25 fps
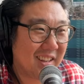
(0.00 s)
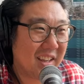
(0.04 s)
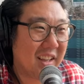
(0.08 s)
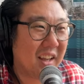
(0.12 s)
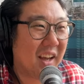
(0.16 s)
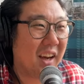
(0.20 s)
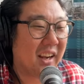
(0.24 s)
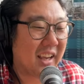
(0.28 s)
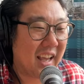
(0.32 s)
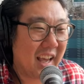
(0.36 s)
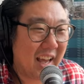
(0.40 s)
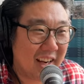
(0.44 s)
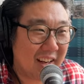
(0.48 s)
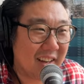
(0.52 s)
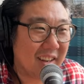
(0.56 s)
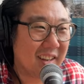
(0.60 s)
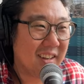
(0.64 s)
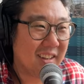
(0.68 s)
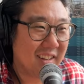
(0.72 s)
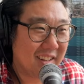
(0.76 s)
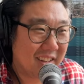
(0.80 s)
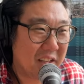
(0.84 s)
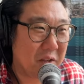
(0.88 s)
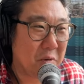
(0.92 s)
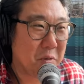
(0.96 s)
Again,
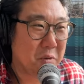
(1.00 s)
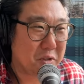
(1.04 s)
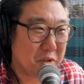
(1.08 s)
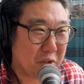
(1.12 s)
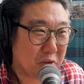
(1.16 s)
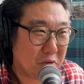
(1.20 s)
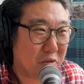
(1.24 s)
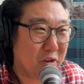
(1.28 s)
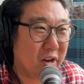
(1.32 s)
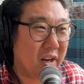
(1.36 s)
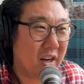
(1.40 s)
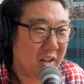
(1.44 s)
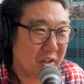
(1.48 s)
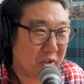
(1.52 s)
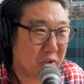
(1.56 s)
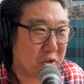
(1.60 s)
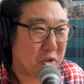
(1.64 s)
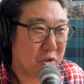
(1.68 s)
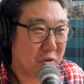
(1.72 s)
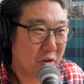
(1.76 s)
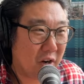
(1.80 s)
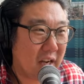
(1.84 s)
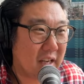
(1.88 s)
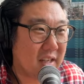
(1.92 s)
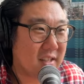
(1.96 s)
he was agreeing under
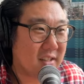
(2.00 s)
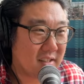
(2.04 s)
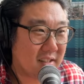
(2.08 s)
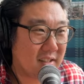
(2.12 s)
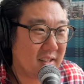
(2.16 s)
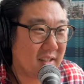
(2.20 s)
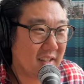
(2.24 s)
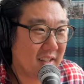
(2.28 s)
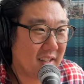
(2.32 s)
duress.